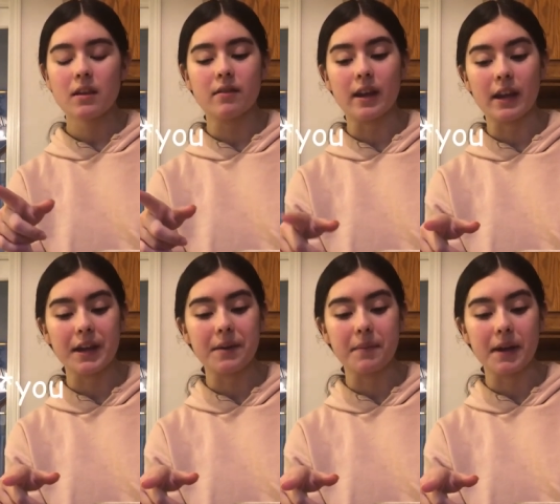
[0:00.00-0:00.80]
they
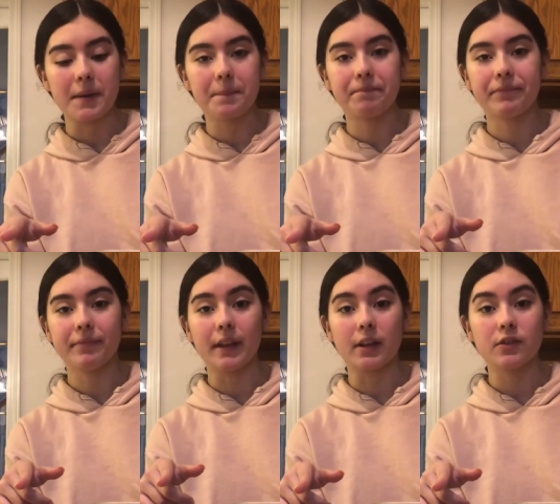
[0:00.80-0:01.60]
eat meat.
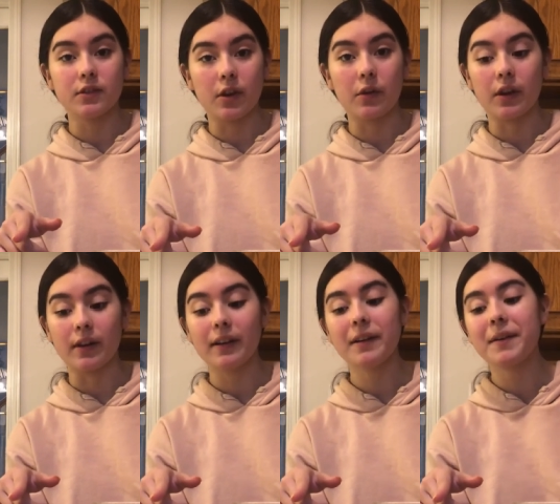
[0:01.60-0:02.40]
They're so
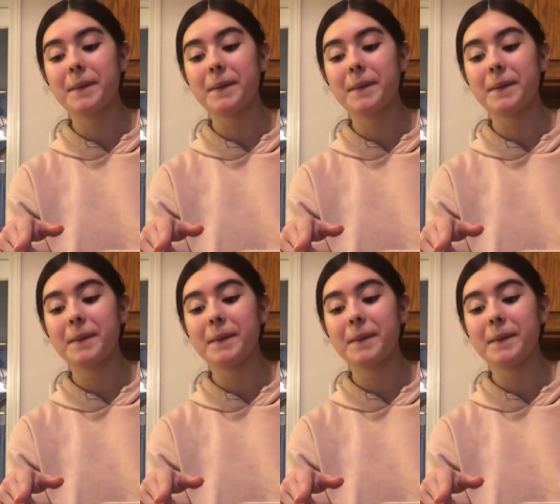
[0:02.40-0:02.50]
good.